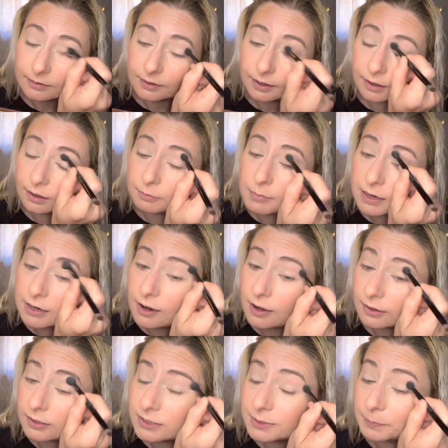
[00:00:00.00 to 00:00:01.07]
and my
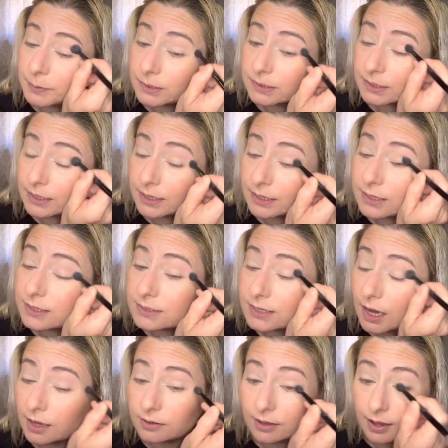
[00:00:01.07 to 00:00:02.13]
daughter's birthday is
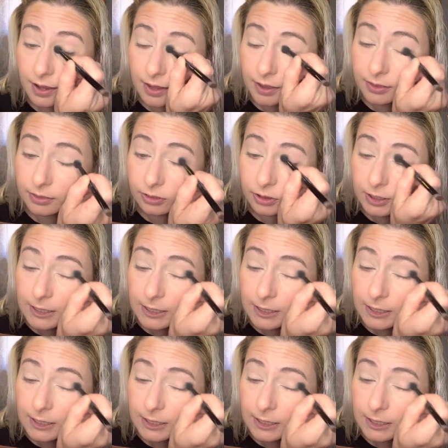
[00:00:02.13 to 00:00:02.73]
on the 8th.